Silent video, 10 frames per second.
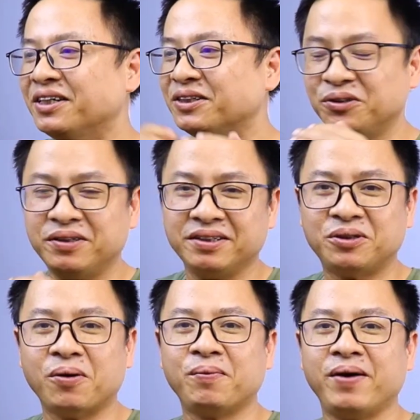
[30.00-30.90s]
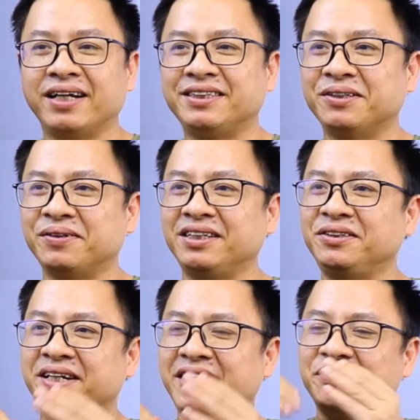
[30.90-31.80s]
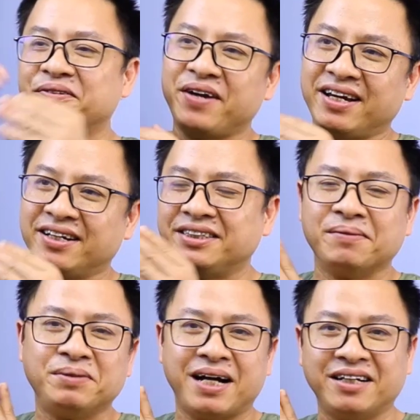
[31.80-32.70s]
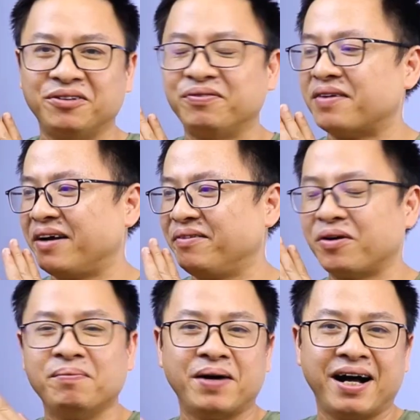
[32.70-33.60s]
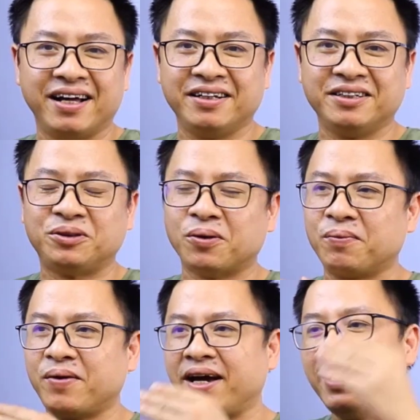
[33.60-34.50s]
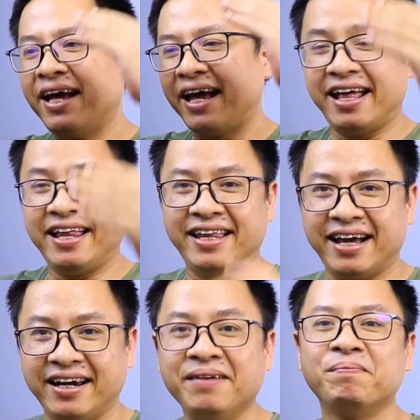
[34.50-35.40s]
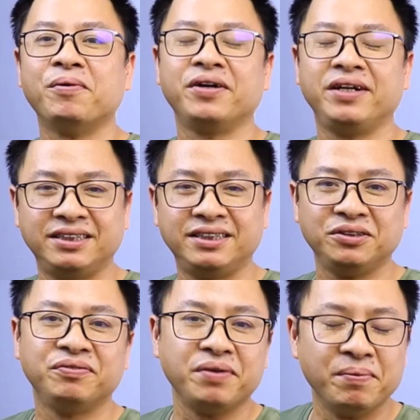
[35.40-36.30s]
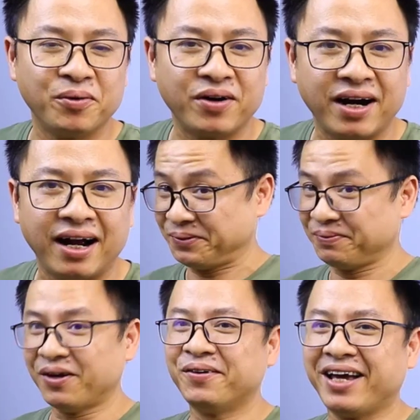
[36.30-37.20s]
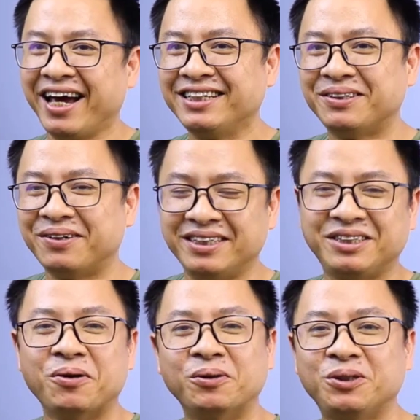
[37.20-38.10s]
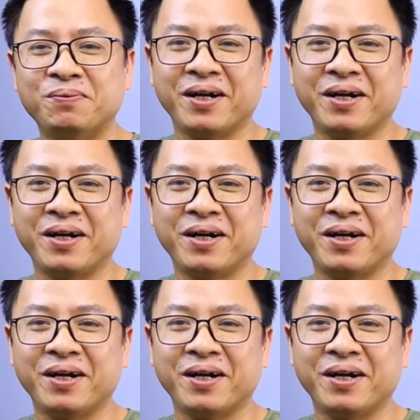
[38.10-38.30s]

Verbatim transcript: to the software so that you can create a subtitle file from other software and then import it to Filmora. Okay, so let's go to my